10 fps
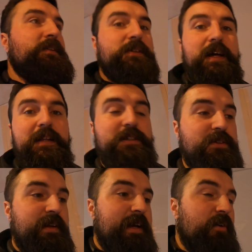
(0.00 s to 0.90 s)
So Ellis
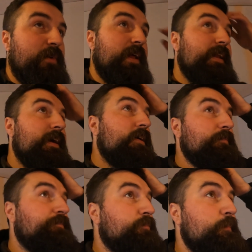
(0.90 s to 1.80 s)
is going to get on with that now,
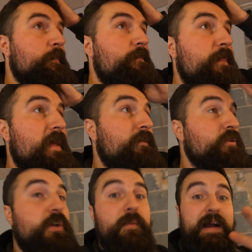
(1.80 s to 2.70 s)
and then
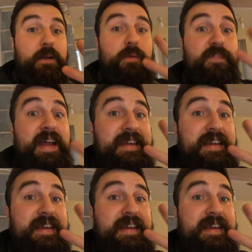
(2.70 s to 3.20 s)
we're just going to mark up for